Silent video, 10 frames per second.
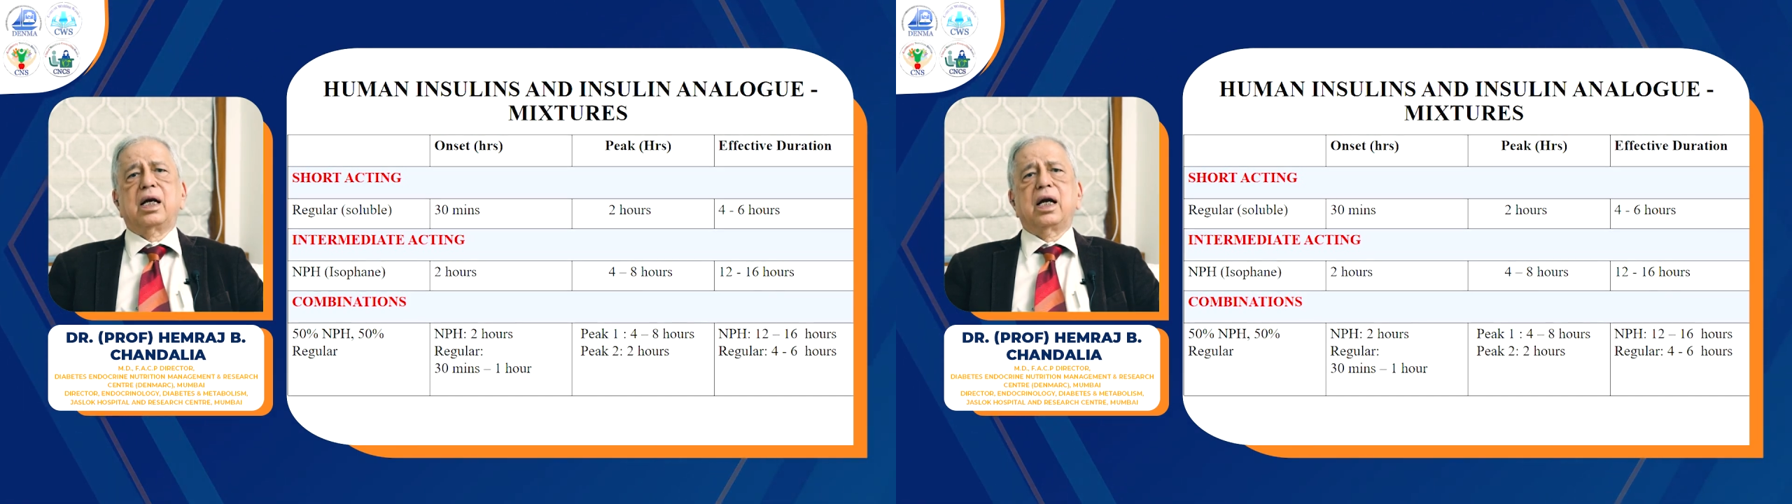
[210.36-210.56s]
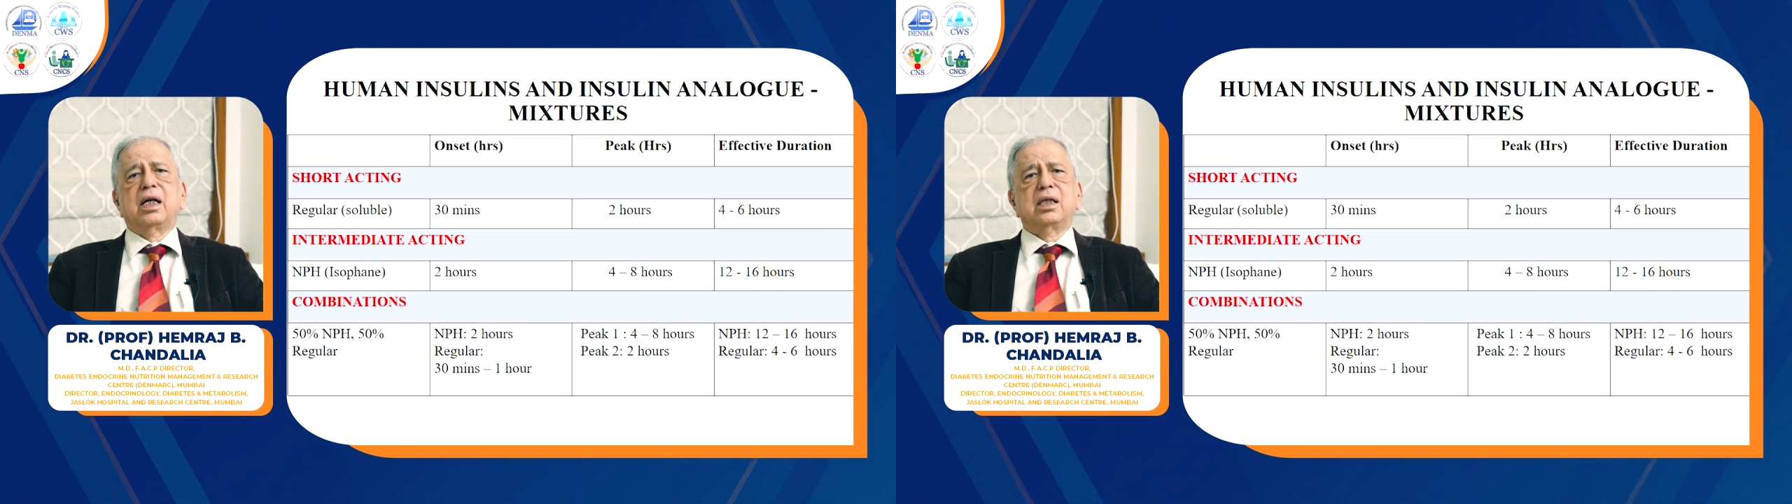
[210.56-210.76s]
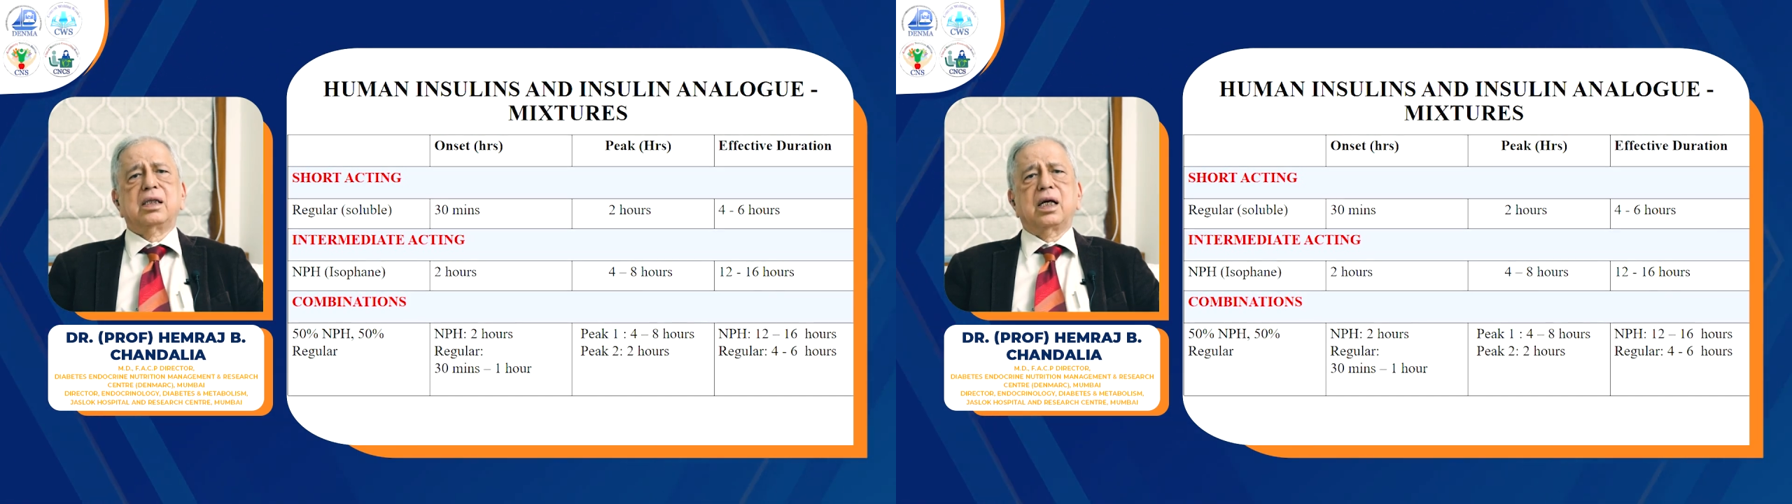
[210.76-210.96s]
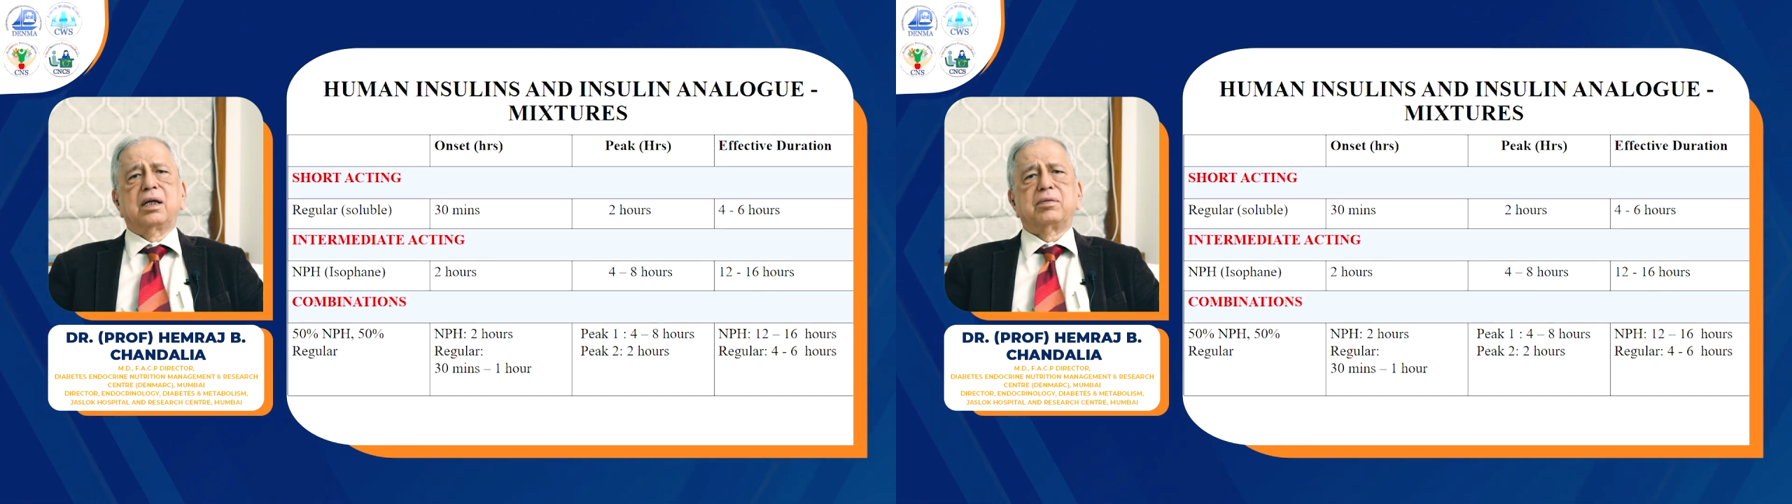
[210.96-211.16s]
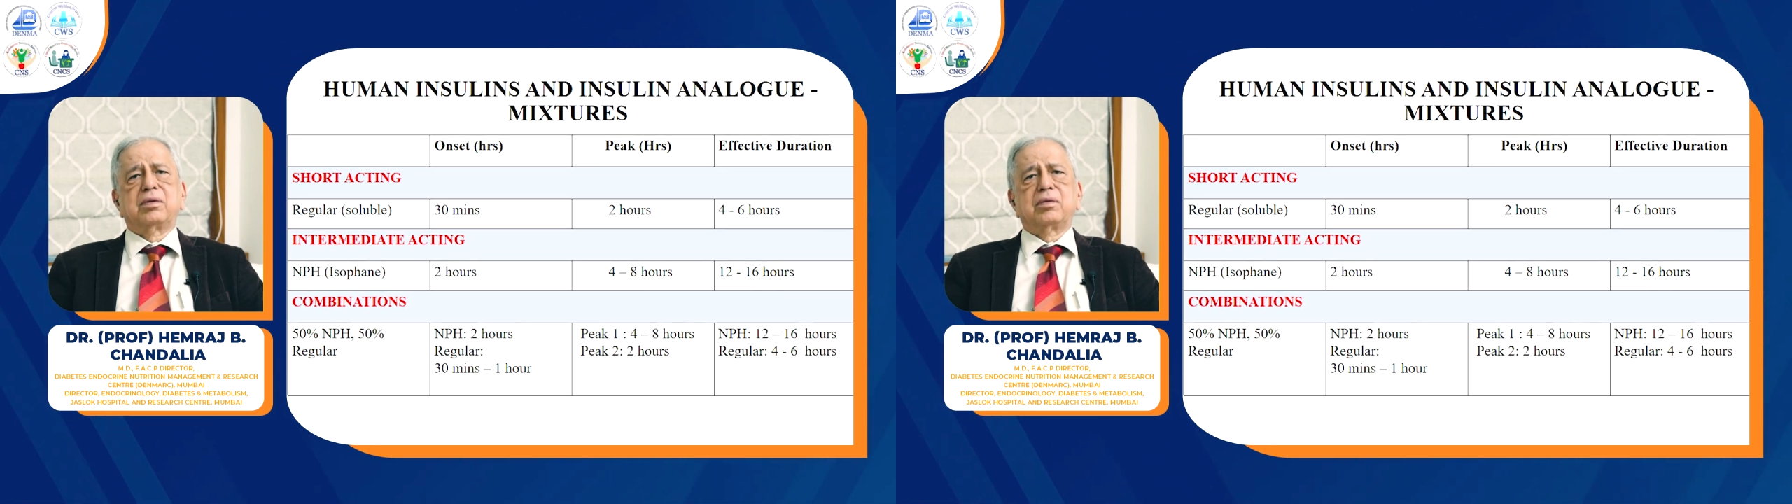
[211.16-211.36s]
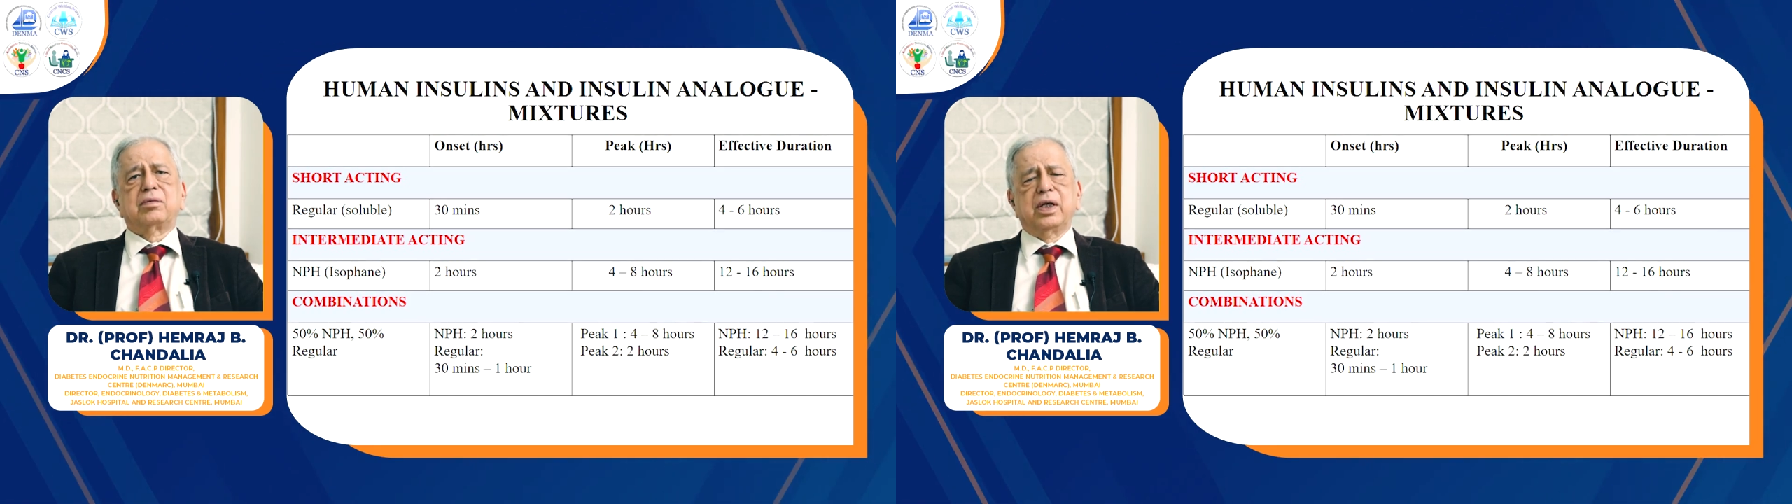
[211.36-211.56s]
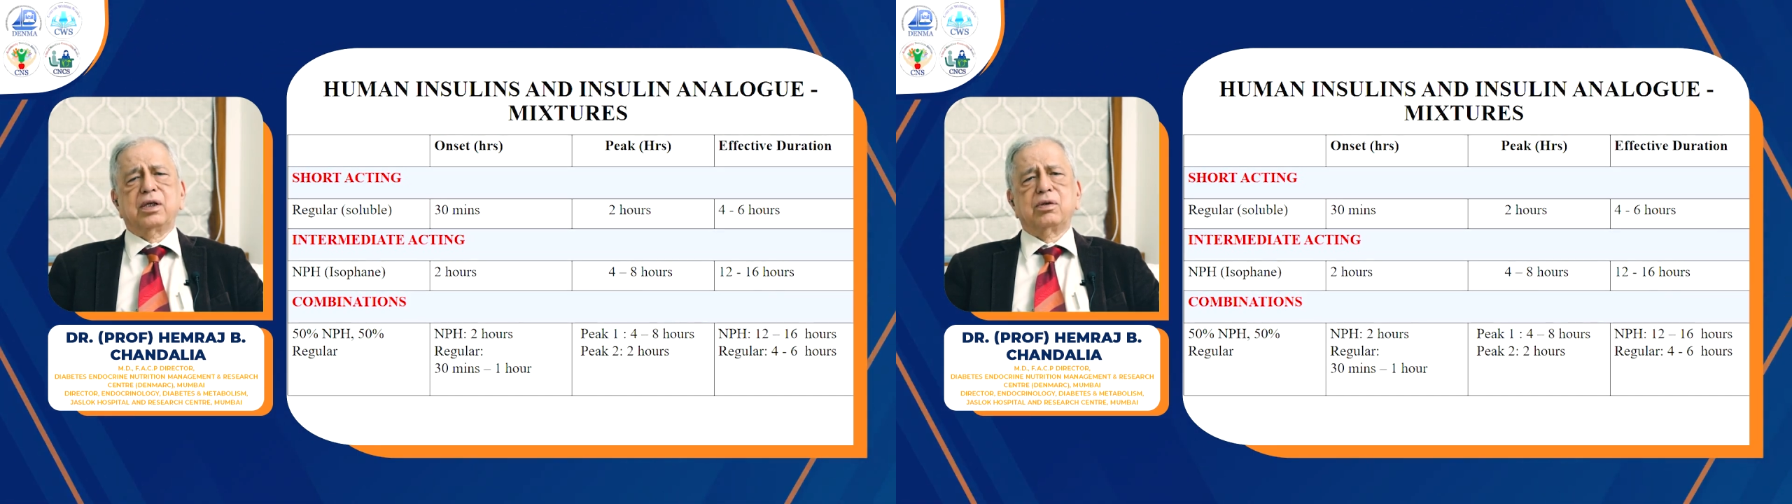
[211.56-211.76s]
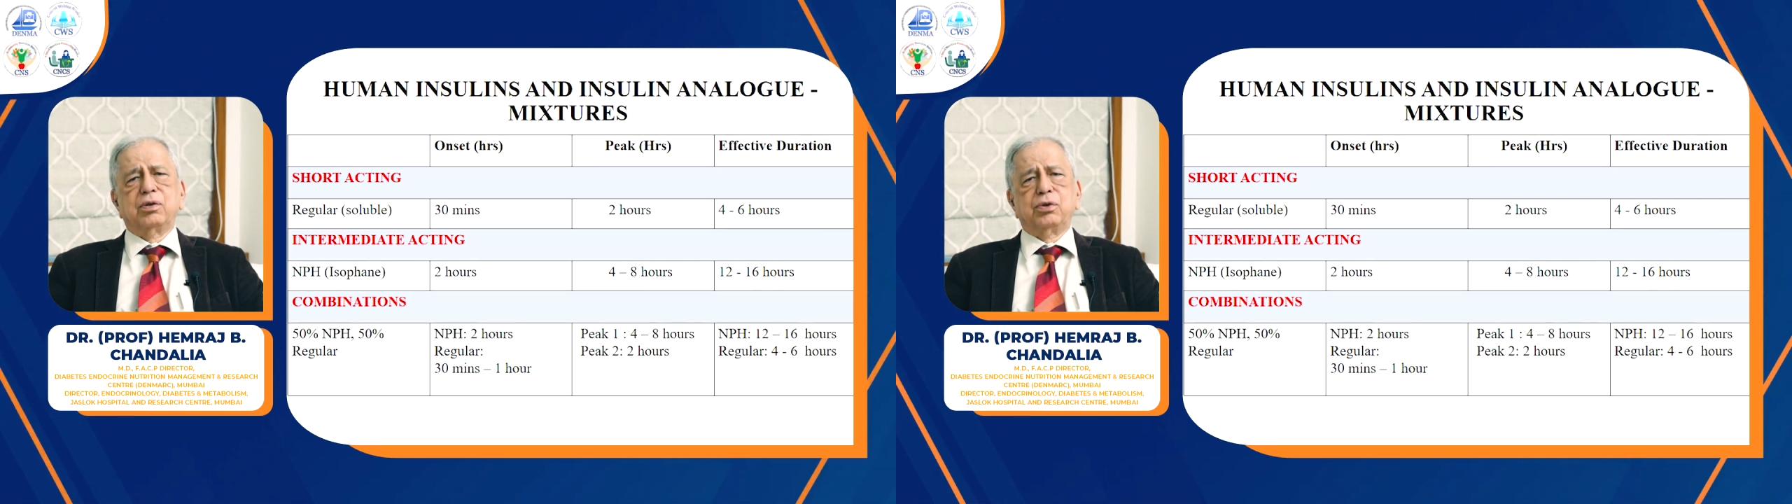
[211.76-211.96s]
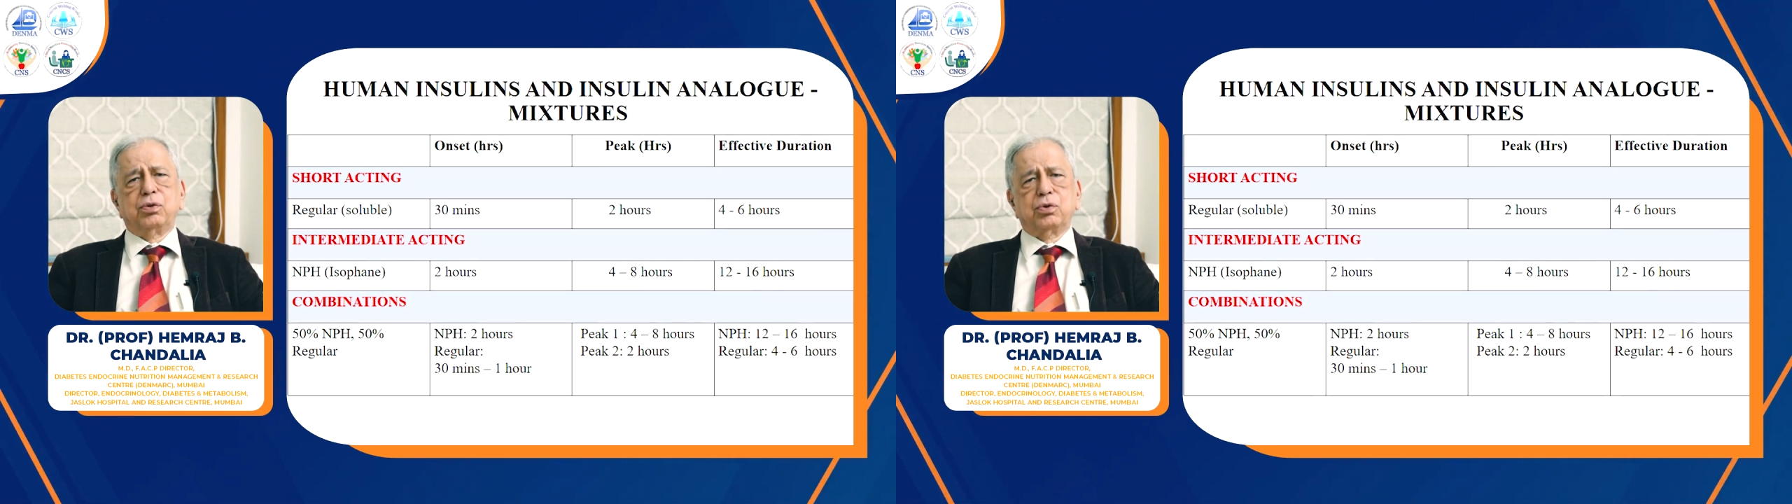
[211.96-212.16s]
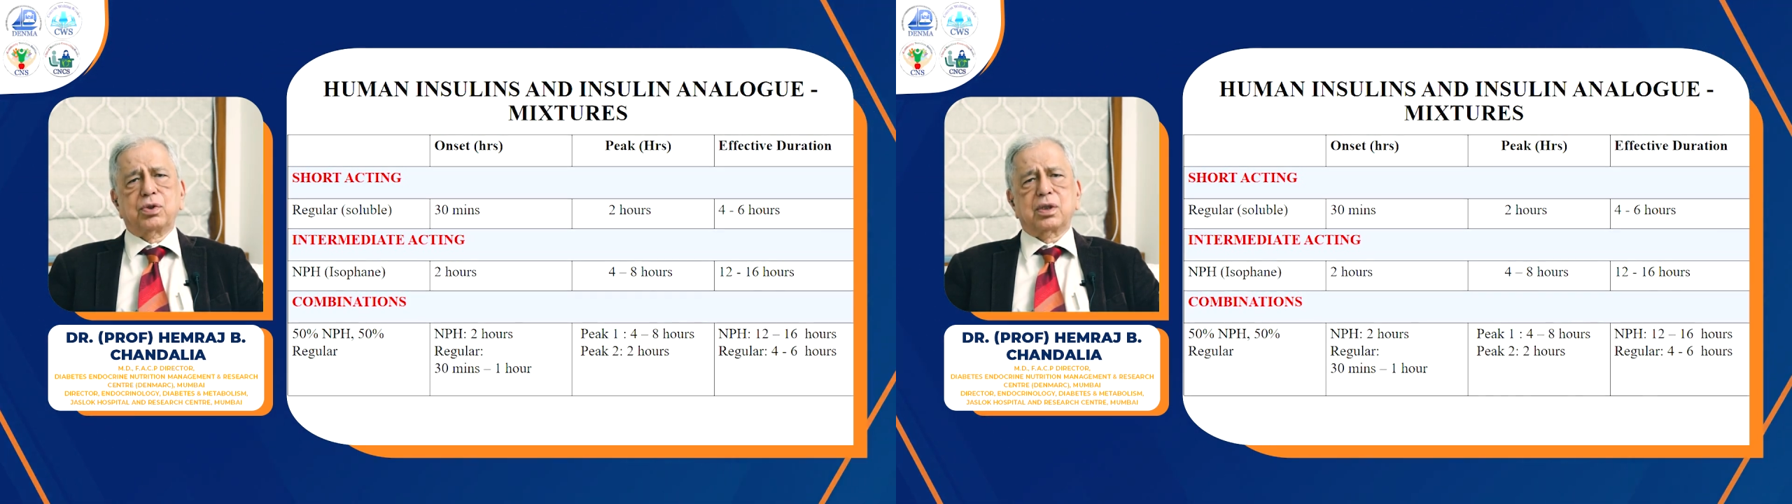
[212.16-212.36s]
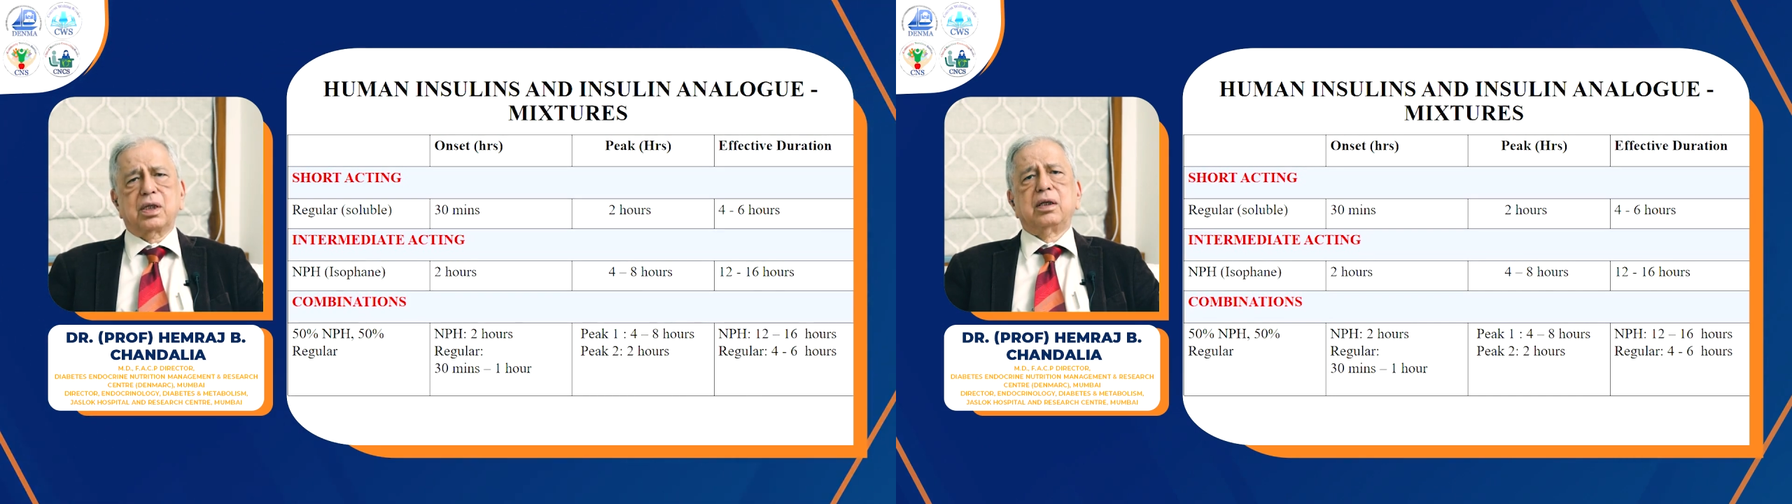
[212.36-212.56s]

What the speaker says: and they are very good use